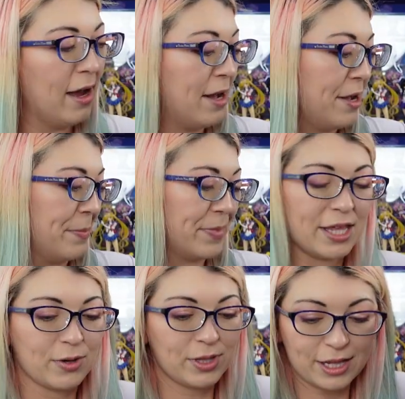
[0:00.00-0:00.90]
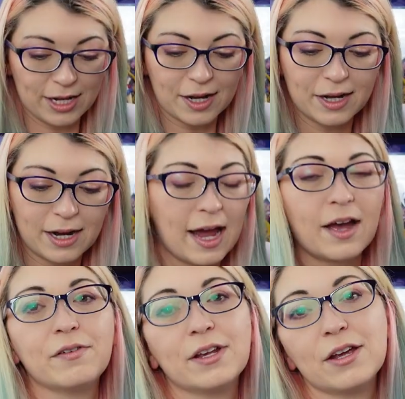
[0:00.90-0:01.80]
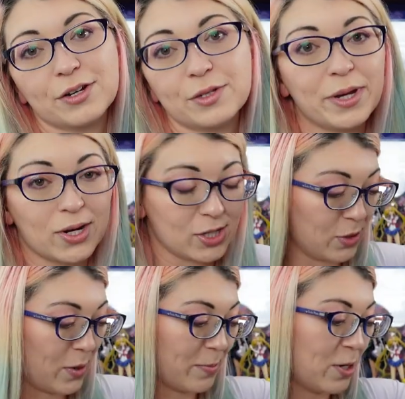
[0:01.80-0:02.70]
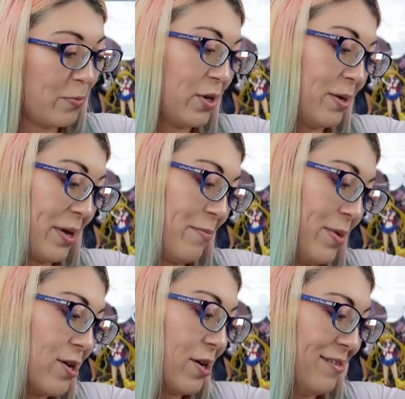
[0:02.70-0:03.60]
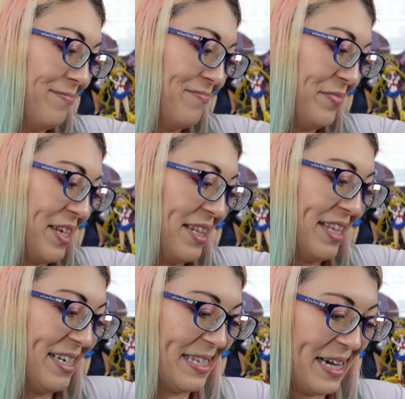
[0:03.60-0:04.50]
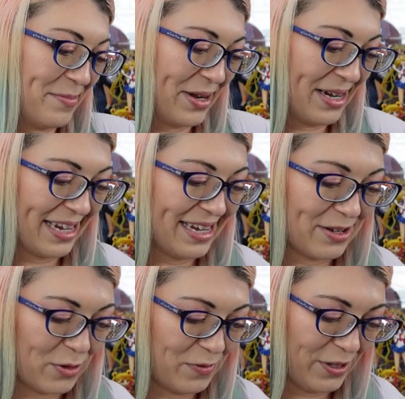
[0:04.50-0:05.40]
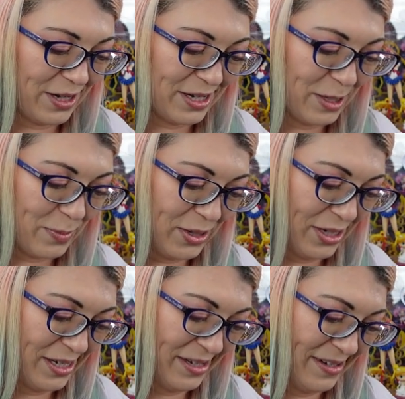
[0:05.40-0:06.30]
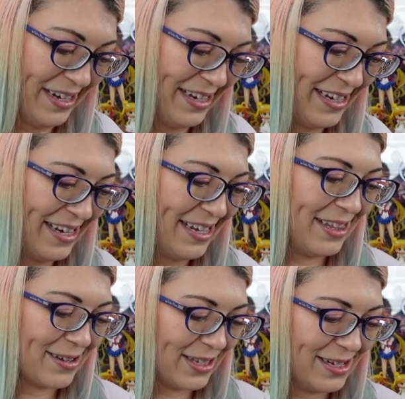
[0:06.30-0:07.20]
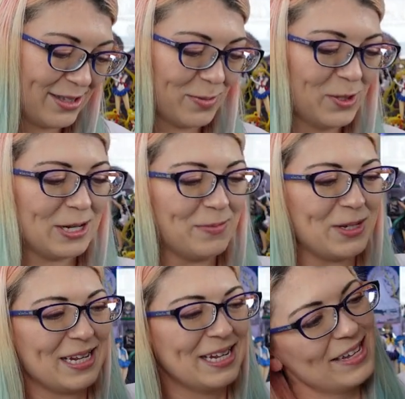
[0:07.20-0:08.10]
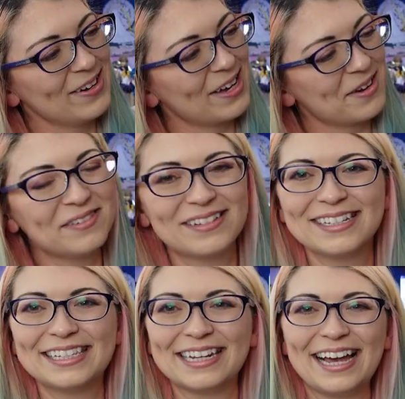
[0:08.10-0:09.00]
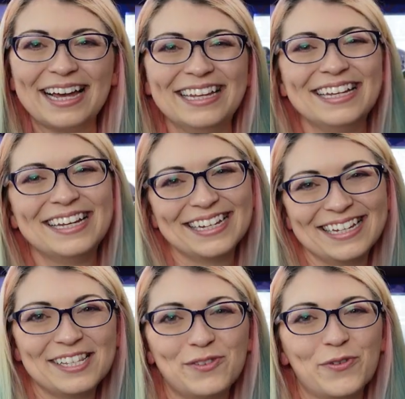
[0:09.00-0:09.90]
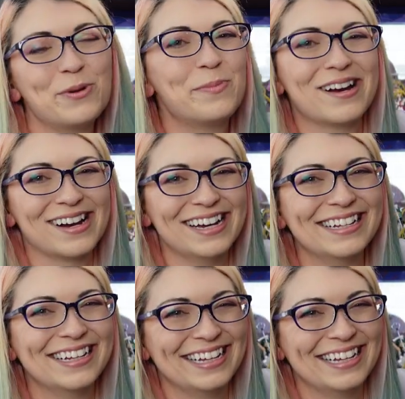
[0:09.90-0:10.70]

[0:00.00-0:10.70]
The only thing I have in here is beer, so I'm gonna put my beer in this side pocket and hopefully not spill it. Luckily, it's almost empty. There we go. Ta-da. It's for your beer.